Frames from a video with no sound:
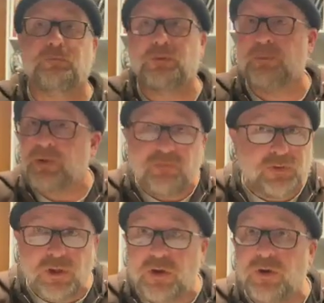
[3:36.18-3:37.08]

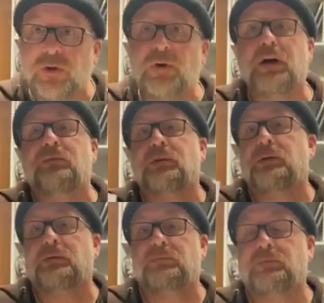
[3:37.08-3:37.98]

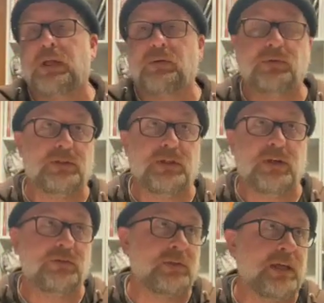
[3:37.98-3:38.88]
buffalo.
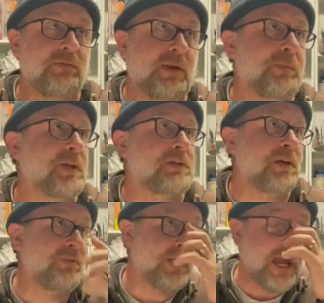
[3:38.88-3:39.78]
There's even a picture
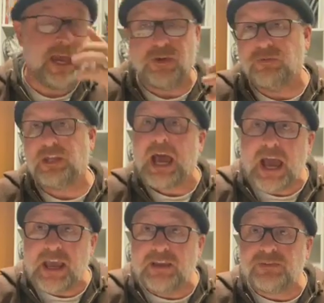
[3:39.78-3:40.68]
of a guy who
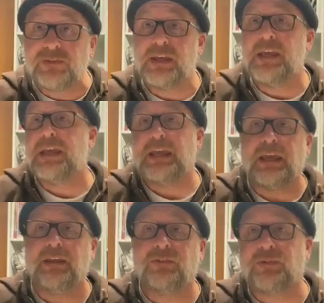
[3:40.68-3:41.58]
dies
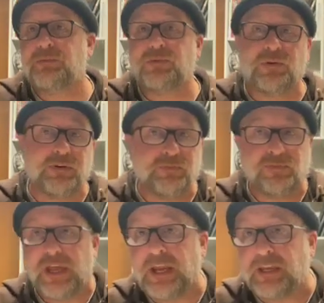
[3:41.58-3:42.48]
in some sort of
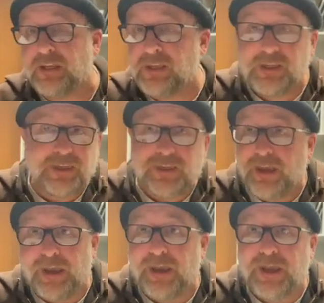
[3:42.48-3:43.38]
like
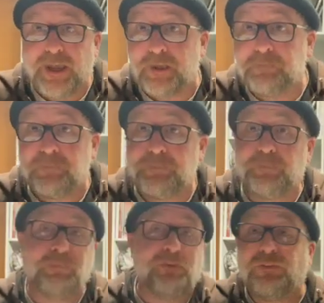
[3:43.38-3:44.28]

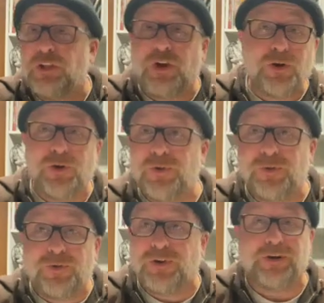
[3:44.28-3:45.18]

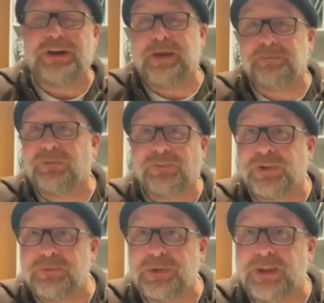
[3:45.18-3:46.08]
buffalo, or not
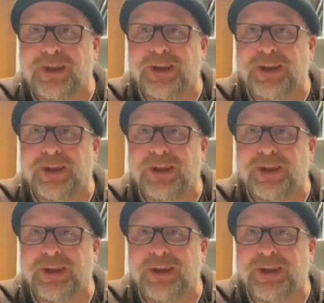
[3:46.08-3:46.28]
buffalo, but